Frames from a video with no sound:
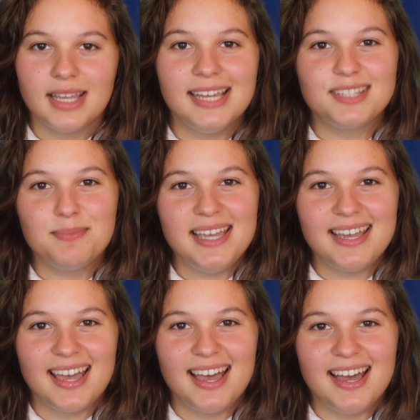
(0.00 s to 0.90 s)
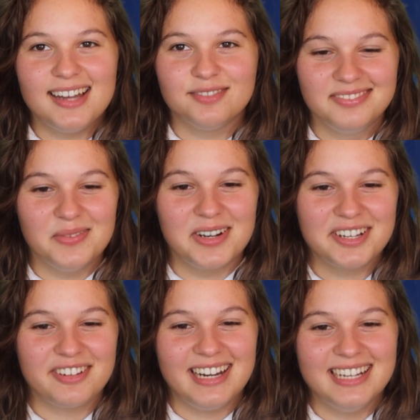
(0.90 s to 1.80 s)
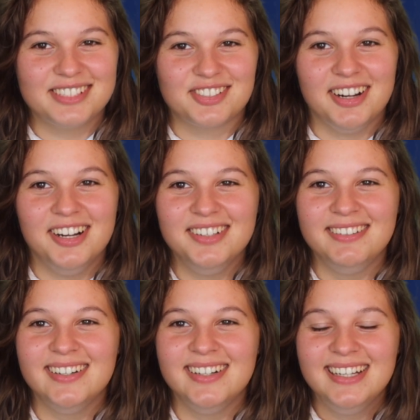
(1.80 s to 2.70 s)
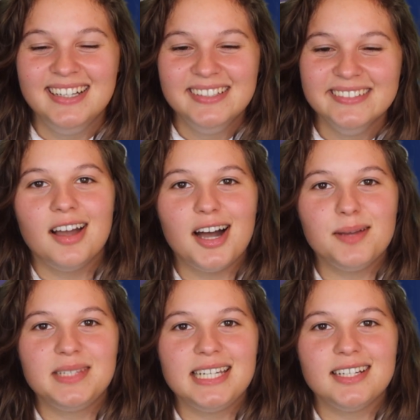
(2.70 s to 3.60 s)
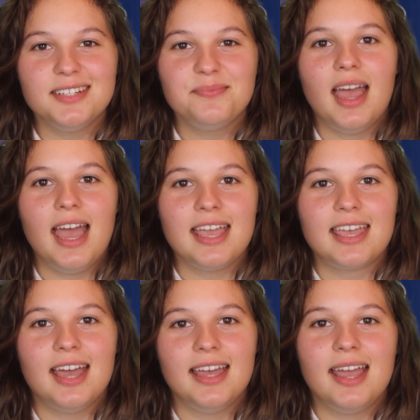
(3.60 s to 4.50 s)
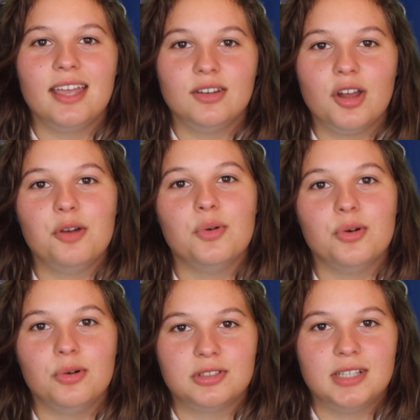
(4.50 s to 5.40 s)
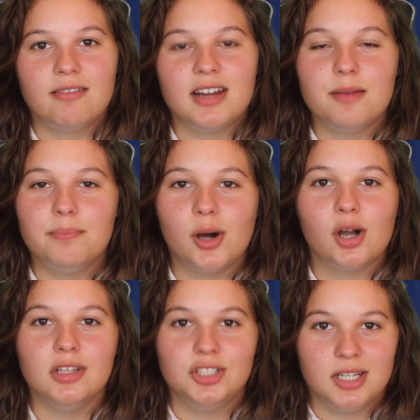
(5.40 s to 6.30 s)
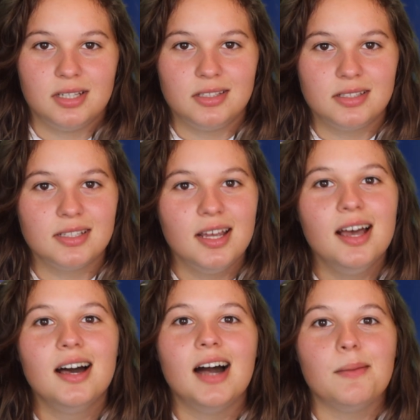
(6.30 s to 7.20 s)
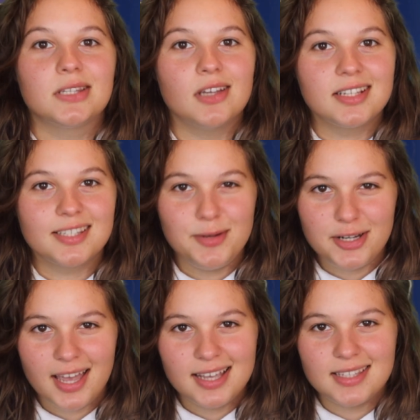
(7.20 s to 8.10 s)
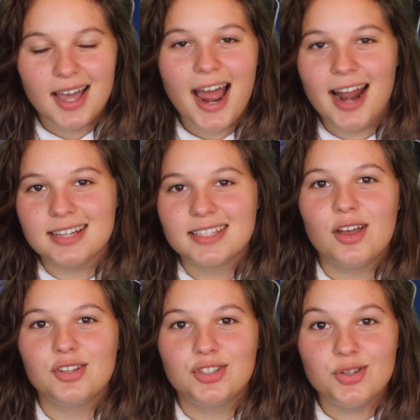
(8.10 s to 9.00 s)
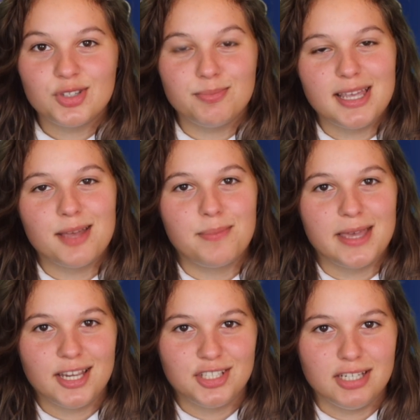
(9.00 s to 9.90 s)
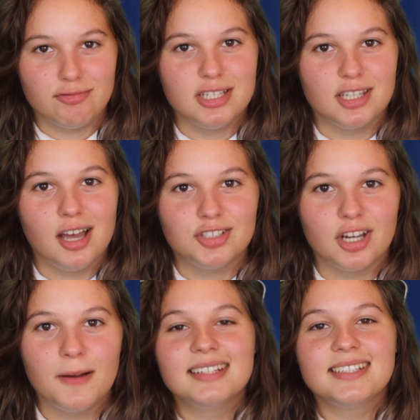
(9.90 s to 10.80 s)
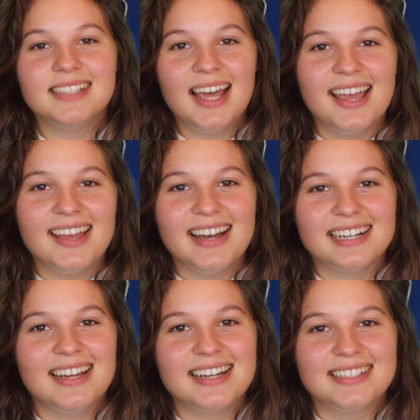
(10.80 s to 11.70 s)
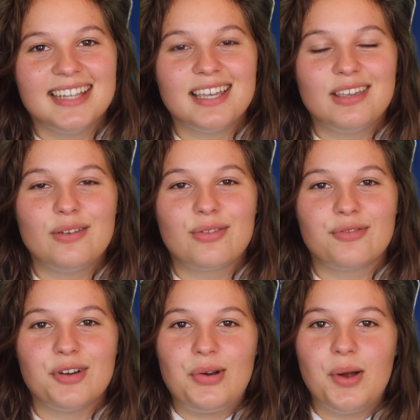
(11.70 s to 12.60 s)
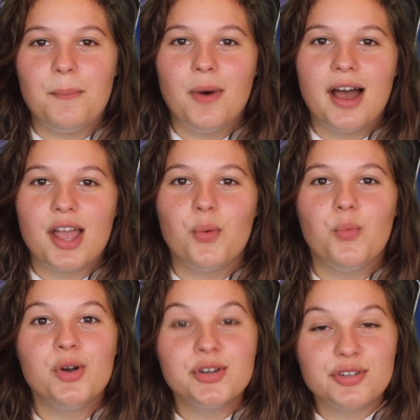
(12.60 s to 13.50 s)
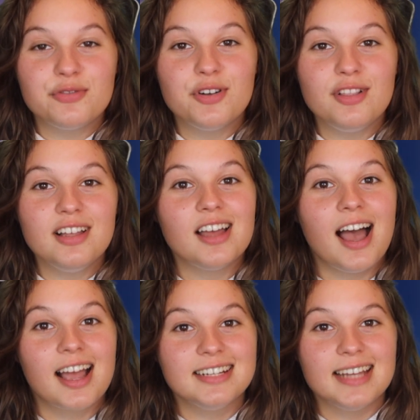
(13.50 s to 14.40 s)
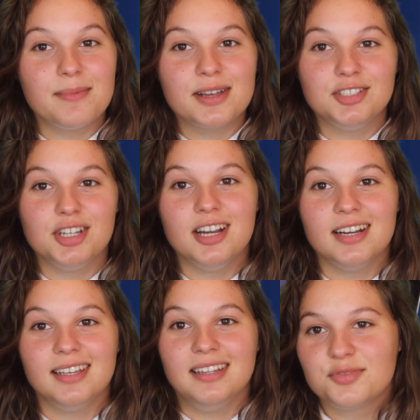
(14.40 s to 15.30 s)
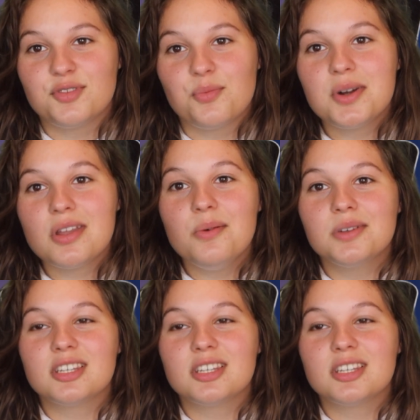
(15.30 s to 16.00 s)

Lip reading: It's me again. What a great intro. I'm Dina, aka No Ordinary Biologist. I'm a science communicator and soon to be PhD researcher. Today I'd like to take you through my wonderful academic journey from when I was a